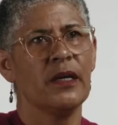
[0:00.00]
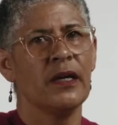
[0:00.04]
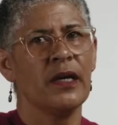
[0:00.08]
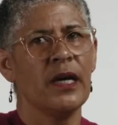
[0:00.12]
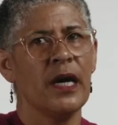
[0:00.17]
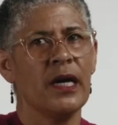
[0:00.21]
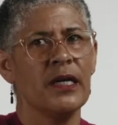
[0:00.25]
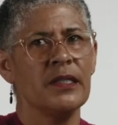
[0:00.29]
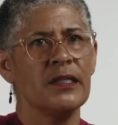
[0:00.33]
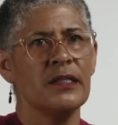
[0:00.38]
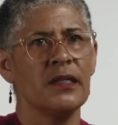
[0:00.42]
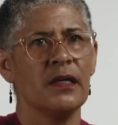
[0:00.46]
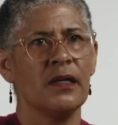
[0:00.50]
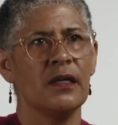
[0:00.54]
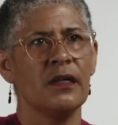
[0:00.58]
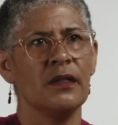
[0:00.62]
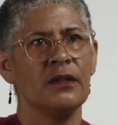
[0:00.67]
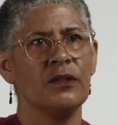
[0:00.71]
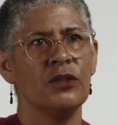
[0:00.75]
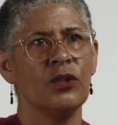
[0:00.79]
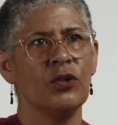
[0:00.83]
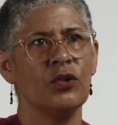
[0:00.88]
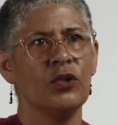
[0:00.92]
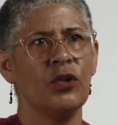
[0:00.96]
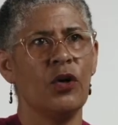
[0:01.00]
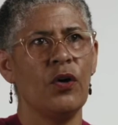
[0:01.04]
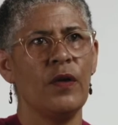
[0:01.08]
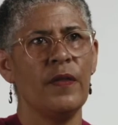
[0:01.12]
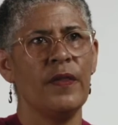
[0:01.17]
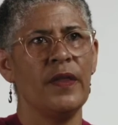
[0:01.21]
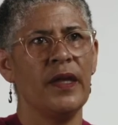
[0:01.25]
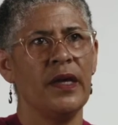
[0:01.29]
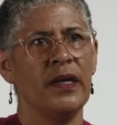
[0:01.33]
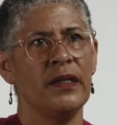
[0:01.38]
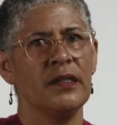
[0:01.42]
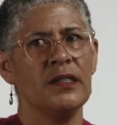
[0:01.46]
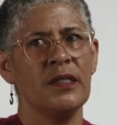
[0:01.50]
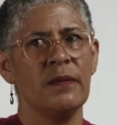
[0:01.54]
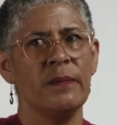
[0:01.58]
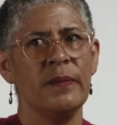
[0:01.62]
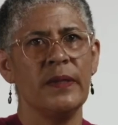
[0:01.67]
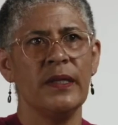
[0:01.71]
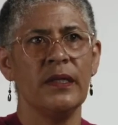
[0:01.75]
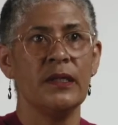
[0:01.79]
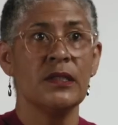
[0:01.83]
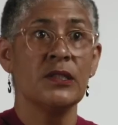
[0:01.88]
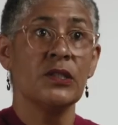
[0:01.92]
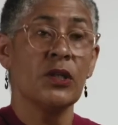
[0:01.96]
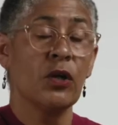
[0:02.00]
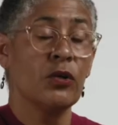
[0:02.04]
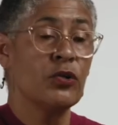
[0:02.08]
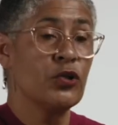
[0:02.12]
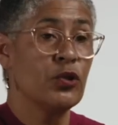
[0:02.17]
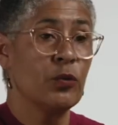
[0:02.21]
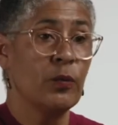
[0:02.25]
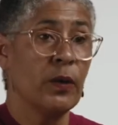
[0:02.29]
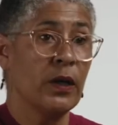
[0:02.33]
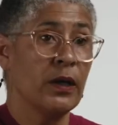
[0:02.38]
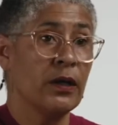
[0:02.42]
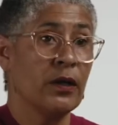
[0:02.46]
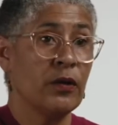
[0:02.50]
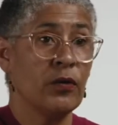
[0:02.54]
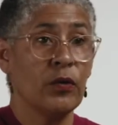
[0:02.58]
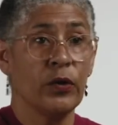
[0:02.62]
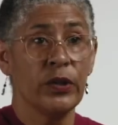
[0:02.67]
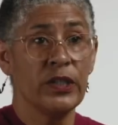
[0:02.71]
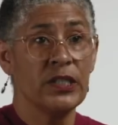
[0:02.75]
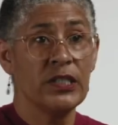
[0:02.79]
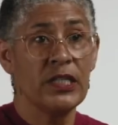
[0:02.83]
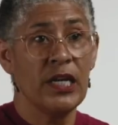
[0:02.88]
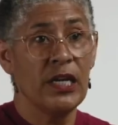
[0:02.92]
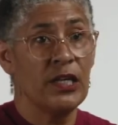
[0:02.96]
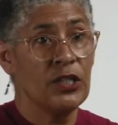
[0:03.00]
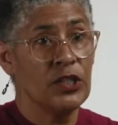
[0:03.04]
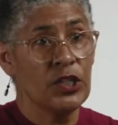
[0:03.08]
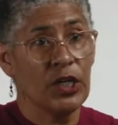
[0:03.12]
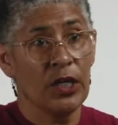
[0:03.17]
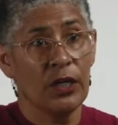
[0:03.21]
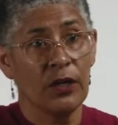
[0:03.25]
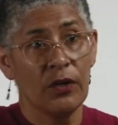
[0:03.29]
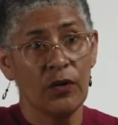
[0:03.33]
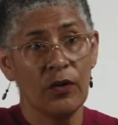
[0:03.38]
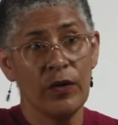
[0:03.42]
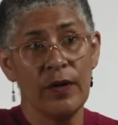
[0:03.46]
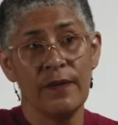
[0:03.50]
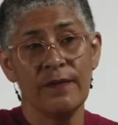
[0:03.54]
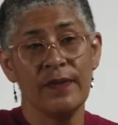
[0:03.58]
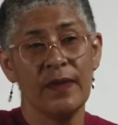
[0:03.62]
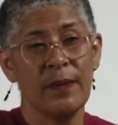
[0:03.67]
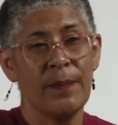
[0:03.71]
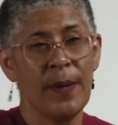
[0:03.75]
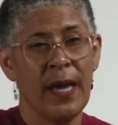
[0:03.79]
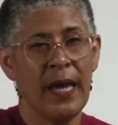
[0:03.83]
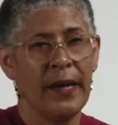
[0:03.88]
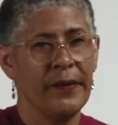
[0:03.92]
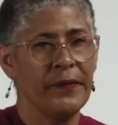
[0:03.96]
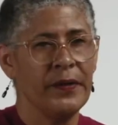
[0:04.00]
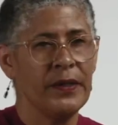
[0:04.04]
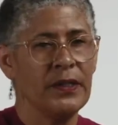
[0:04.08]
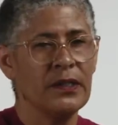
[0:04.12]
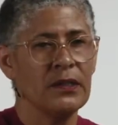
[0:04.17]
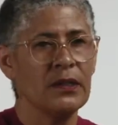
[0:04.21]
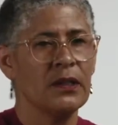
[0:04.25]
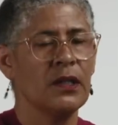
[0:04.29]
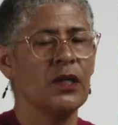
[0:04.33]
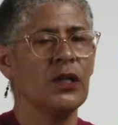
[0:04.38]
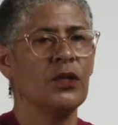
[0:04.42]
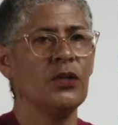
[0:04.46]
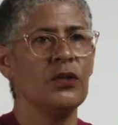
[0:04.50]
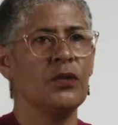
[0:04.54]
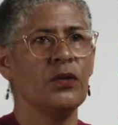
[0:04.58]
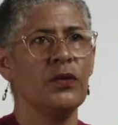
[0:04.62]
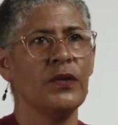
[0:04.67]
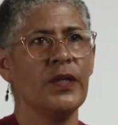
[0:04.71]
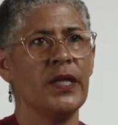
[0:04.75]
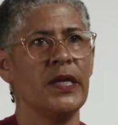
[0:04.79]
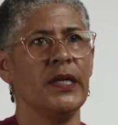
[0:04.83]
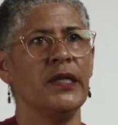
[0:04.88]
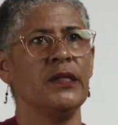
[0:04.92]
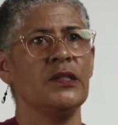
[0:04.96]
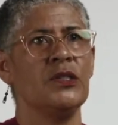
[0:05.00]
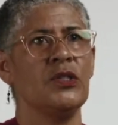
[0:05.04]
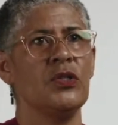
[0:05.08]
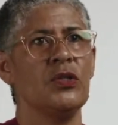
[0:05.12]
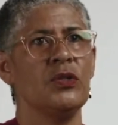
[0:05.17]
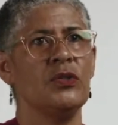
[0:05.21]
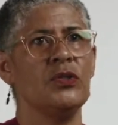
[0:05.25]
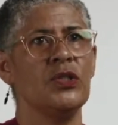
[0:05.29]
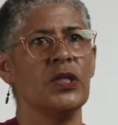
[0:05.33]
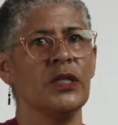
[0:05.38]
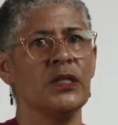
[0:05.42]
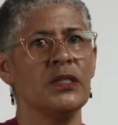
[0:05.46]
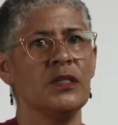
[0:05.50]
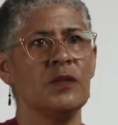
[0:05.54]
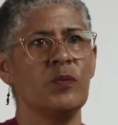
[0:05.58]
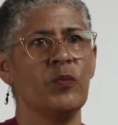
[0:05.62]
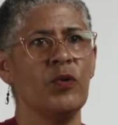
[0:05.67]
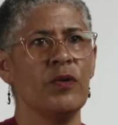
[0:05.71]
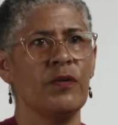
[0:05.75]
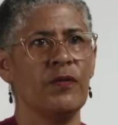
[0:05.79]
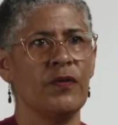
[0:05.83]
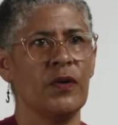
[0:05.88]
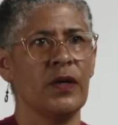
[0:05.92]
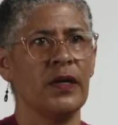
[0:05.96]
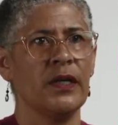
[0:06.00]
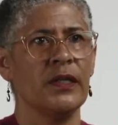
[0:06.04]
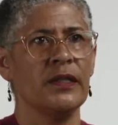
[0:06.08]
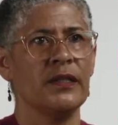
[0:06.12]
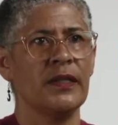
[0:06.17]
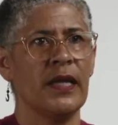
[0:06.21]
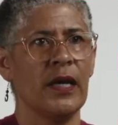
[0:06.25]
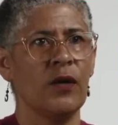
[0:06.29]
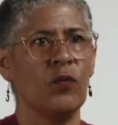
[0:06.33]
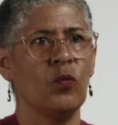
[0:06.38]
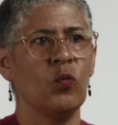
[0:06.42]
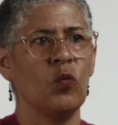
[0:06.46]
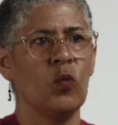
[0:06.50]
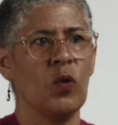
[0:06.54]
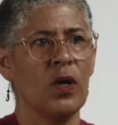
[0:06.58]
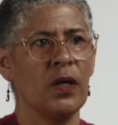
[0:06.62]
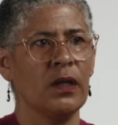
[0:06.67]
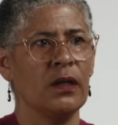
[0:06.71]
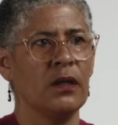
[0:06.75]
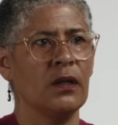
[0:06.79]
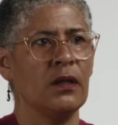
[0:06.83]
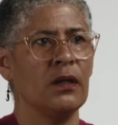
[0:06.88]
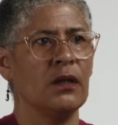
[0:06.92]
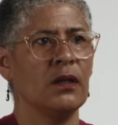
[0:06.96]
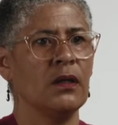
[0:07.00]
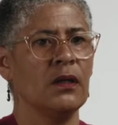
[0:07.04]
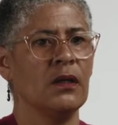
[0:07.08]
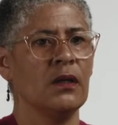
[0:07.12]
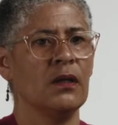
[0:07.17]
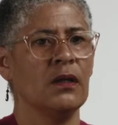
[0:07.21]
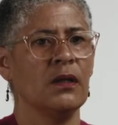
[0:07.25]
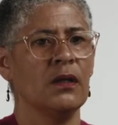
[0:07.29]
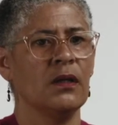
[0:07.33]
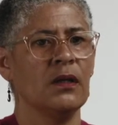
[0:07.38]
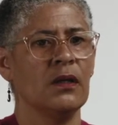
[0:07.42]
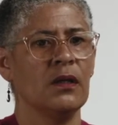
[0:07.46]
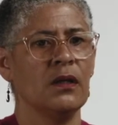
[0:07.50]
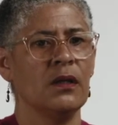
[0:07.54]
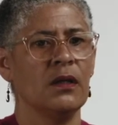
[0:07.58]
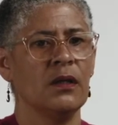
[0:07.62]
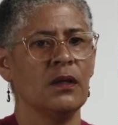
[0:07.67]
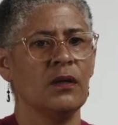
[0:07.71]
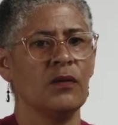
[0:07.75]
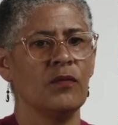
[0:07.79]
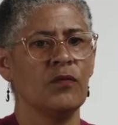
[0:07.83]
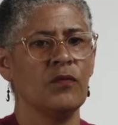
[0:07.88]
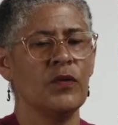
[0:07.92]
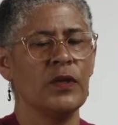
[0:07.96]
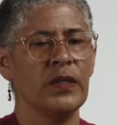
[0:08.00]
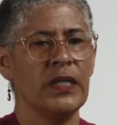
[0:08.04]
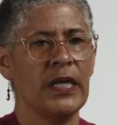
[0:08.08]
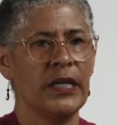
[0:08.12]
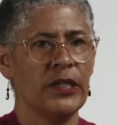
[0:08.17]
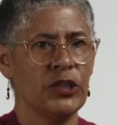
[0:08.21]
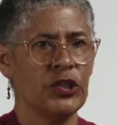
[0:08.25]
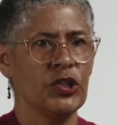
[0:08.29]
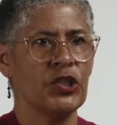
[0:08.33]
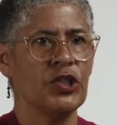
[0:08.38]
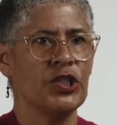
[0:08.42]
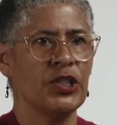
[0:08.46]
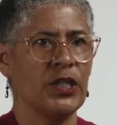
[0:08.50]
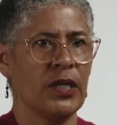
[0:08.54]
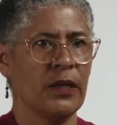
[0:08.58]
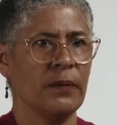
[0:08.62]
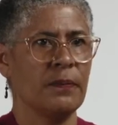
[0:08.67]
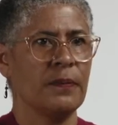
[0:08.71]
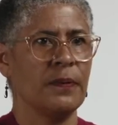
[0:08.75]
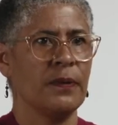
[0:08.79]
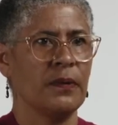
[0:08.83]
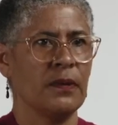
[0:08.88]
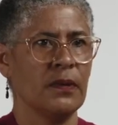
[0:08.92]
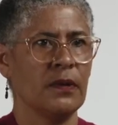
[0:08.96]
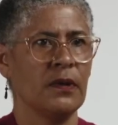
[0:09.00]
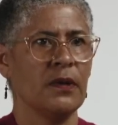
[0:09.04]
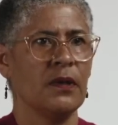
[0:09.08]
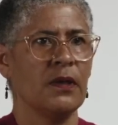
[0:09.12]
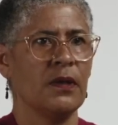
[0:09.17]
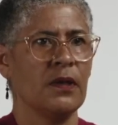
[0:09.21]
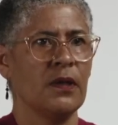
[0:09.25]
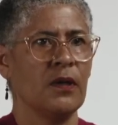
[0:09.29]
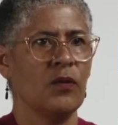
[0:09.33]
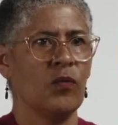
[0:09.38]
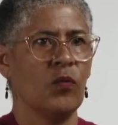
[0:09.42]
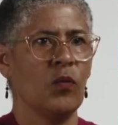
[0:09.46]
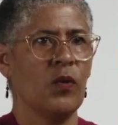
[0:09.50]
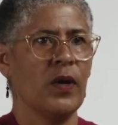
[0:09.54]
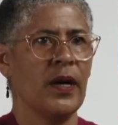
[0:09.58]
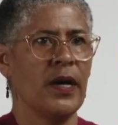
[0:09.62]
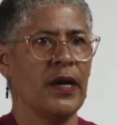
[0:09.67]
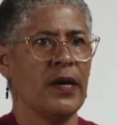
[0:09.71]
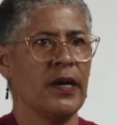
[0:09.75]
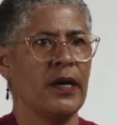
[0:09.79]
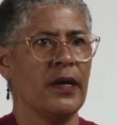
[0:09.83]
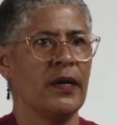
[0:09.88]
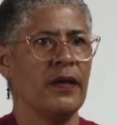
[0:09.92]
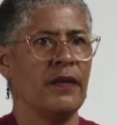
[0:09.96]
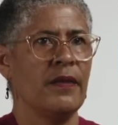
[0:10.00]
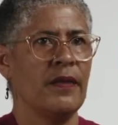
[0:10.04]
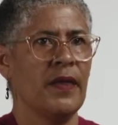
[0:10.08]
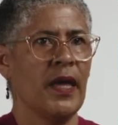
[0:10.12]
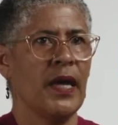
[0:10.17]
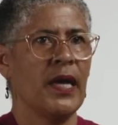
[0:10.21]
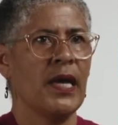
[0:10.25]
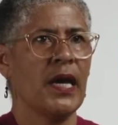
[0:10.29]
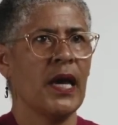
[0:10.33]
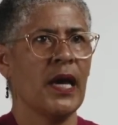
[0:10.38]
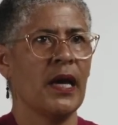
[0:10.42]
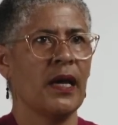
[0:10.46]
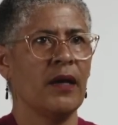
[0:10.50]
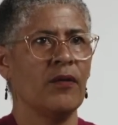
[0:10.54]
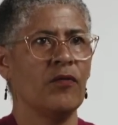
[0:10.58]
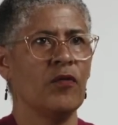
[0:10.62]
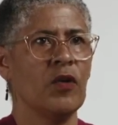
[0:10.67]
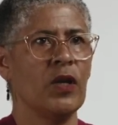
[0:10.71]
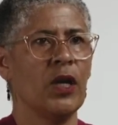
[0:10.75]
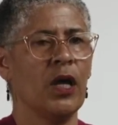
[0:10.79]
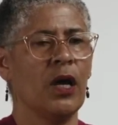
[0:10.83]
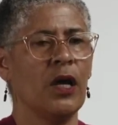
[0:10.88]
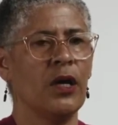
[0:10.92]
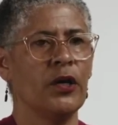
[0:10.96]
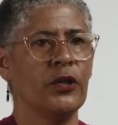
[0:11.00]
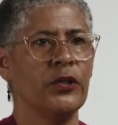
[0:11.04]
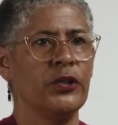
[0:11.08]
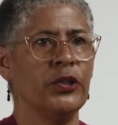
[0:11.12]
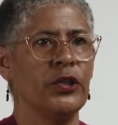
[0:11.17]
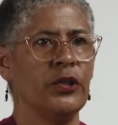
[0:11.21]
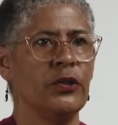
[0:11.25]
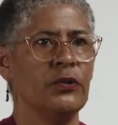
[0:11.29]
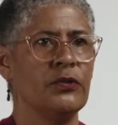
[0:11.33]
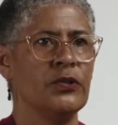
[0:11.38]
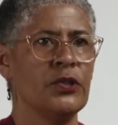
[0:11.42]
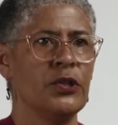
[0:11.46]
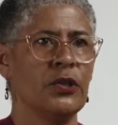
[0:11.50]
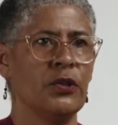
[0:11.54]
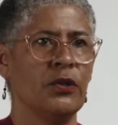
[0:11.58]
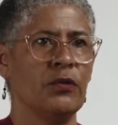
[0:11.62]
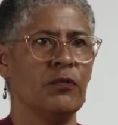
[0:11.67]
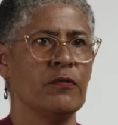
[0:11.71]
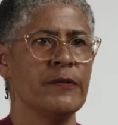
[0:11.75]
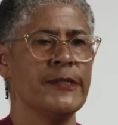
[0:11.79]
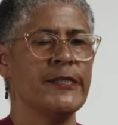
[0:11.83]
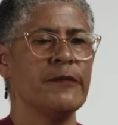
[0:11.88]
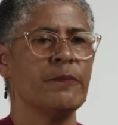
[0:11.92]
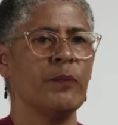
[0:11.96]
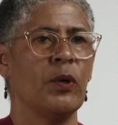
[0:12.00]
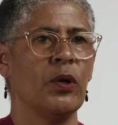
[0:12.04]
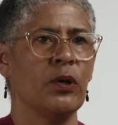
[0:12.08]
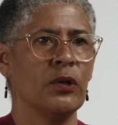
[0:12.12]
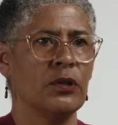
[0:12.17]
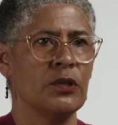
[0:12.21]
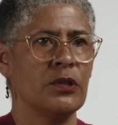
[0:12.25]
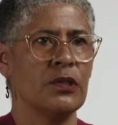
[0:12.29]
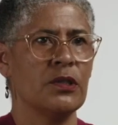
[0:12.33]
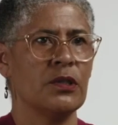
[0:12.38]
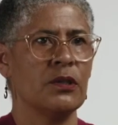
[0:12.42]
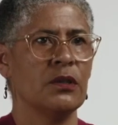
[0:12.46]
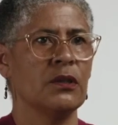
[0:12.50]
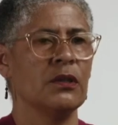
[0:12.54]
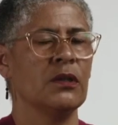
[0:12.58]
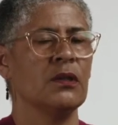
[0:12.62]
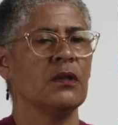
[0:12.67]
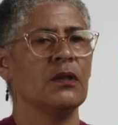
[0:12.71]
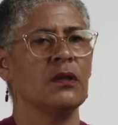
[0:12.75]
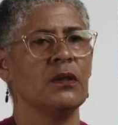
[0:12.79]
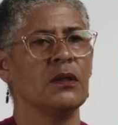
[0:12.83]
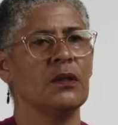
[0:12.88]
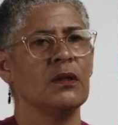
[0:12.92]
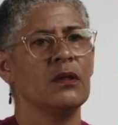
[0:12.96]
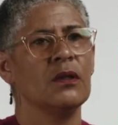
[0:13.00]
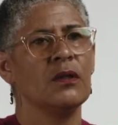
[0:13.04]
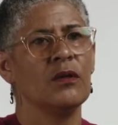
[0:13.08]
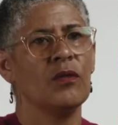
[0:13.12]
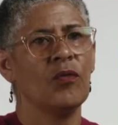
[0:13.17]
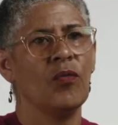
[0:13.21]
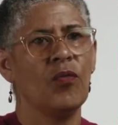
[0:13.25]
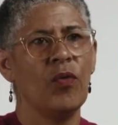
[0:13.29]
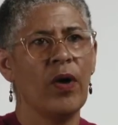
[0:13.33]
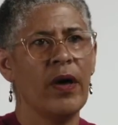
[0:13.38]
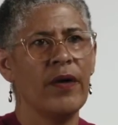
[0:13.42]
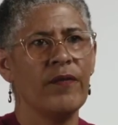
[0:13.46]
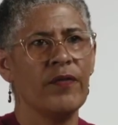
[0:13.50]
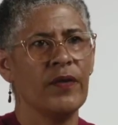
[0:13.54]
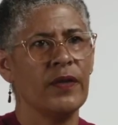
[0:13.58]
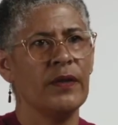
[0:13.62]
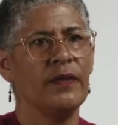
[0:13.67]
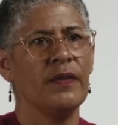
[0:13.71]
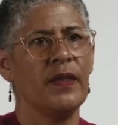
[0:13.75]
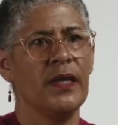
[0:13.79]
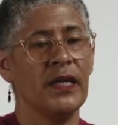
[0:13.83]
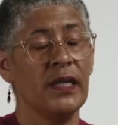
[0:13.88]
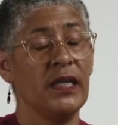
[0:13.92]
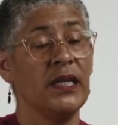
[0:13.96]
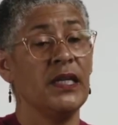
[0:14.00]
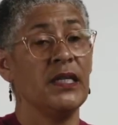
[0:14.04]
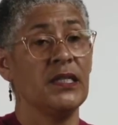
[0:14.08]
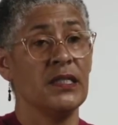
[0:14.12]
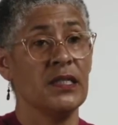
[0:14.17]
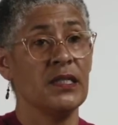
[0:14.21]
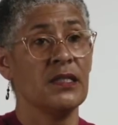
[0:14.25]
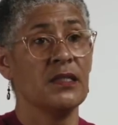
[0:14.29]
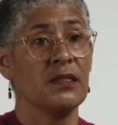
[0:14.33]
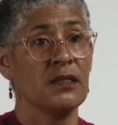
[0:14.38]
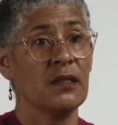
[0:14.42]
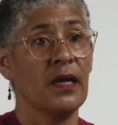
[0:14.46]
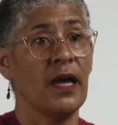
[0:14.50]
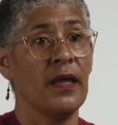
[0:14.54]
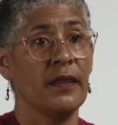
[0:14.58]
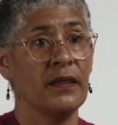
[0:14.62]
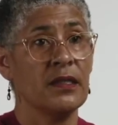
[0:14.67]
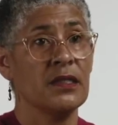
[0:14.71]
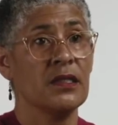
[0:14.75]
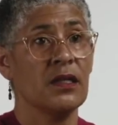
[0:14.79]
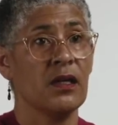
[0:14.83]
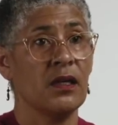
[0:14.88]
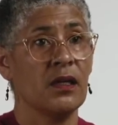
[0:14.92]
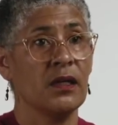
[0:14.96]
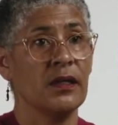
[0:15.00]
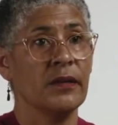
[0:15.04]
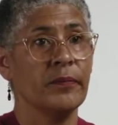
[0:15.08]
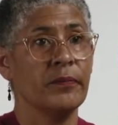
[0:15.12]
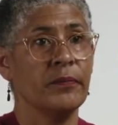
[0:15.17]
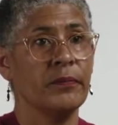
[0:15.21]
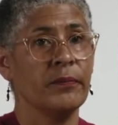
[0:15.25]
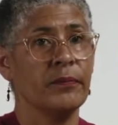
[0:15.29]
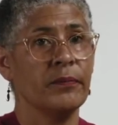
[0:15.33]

a CASA, you're not there to be the social worker or the teacher or even the parent. You're there to just provide that one relationship where they can rely on you to respond whatever their need is at the time.